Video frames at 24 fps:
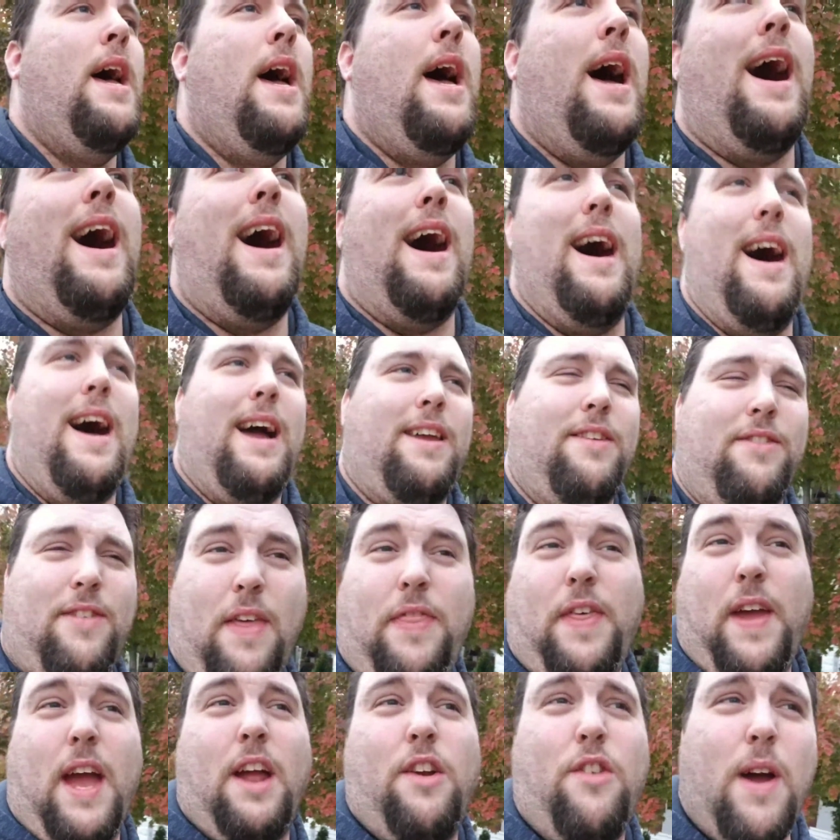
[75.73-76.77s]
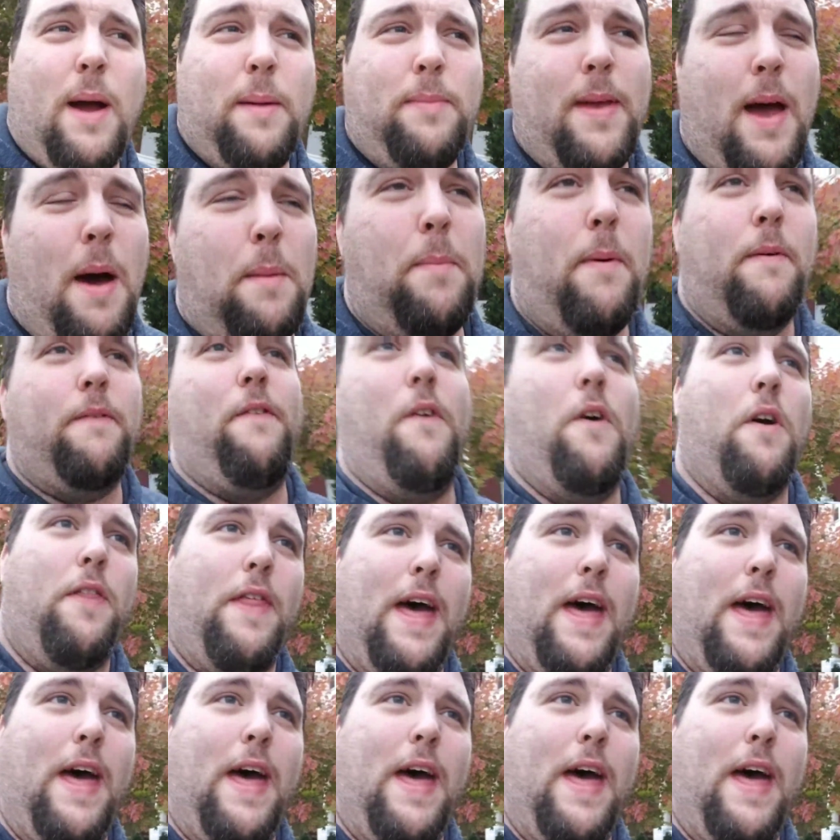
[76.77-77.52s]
because I think I dropped out before